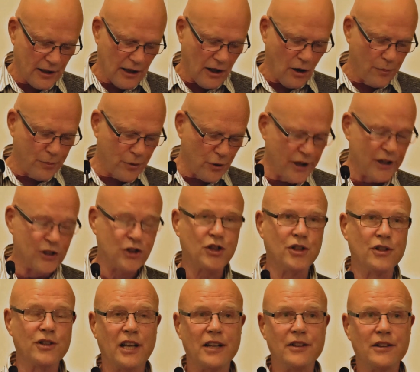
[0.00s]

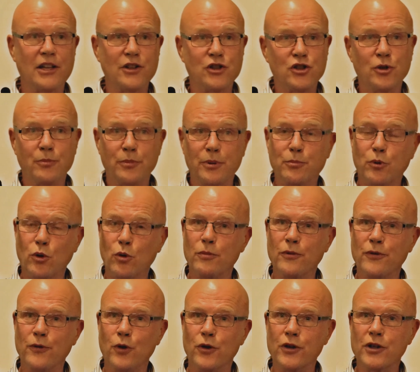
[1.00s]
operation, then they should be brought
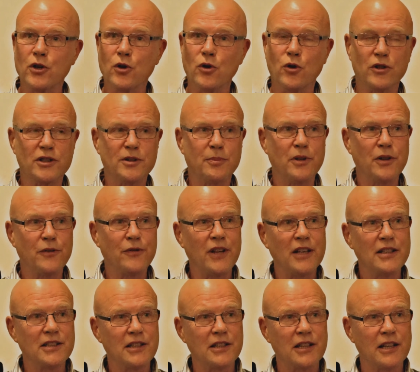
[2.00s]
before the courts. But if
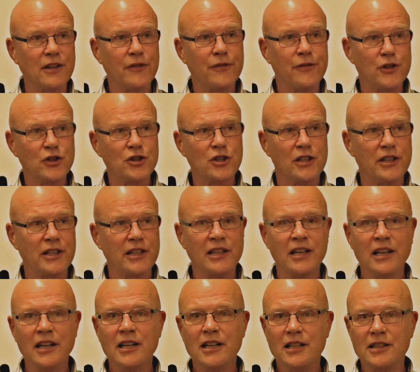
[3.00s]
they did it officially
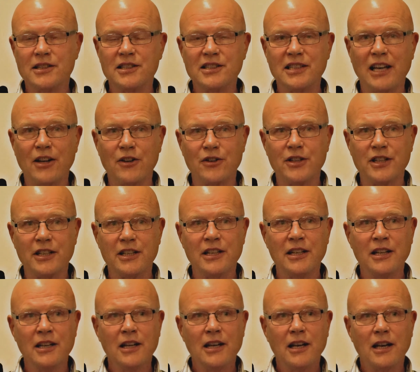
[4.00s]
as
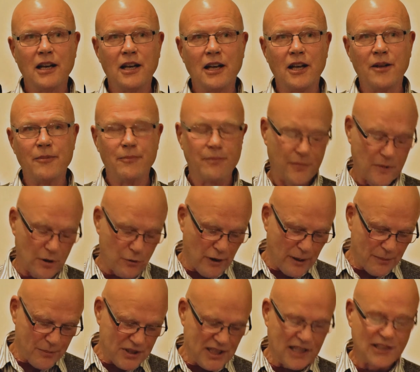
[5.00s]
Saudi
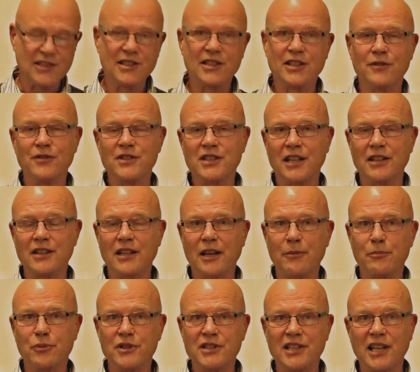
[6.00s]
representatives, then
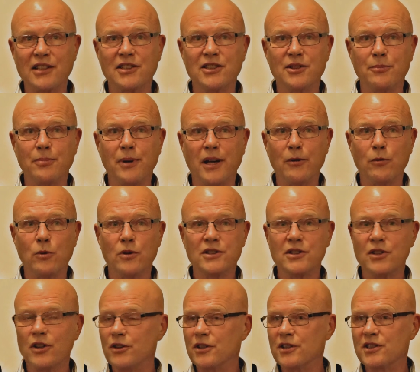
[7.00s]
they're protected by what's
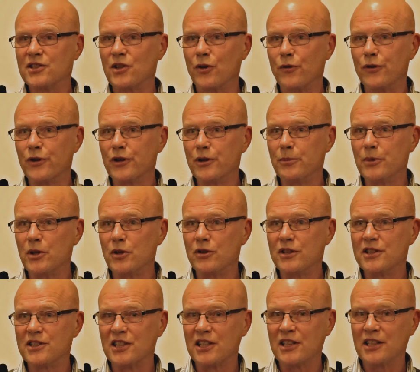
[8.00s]
known as sovereign
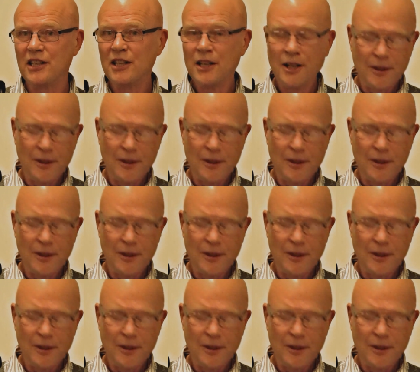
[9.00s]
immunity.